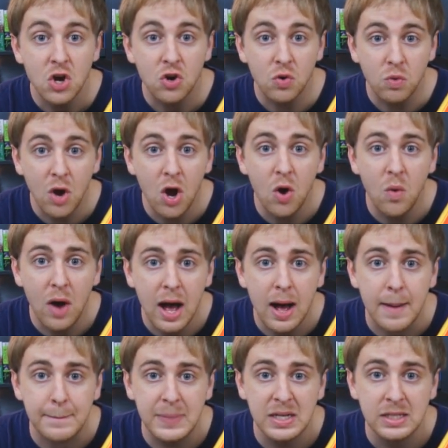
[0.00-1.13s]
grow
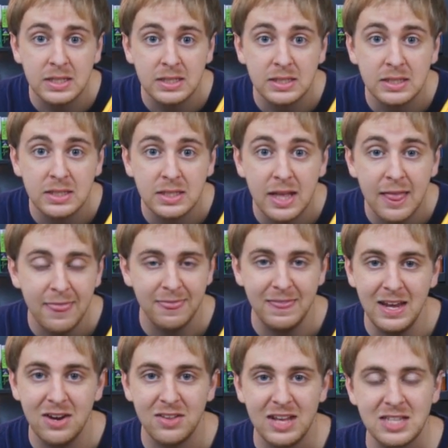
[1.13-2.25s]
up.
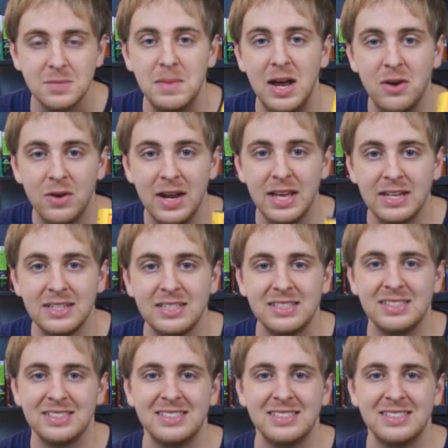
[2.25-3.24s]
There, that's my rant.